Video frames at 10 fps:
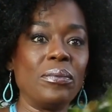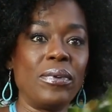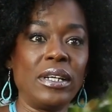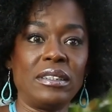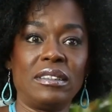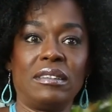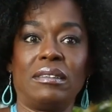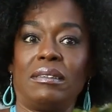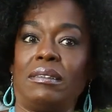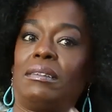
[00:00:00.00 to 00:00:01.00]

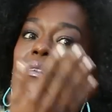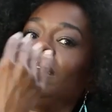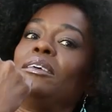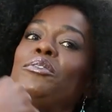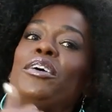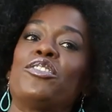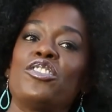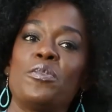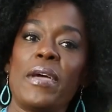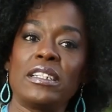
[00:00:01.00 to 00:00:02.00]
What's
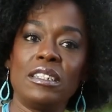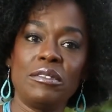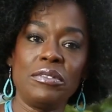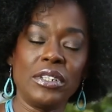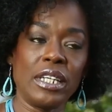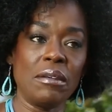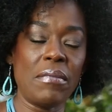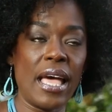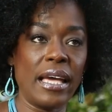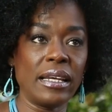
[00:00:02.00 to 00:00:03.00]
retrospective, looking
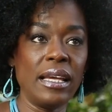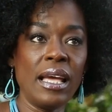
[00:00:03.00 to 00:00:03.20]
back?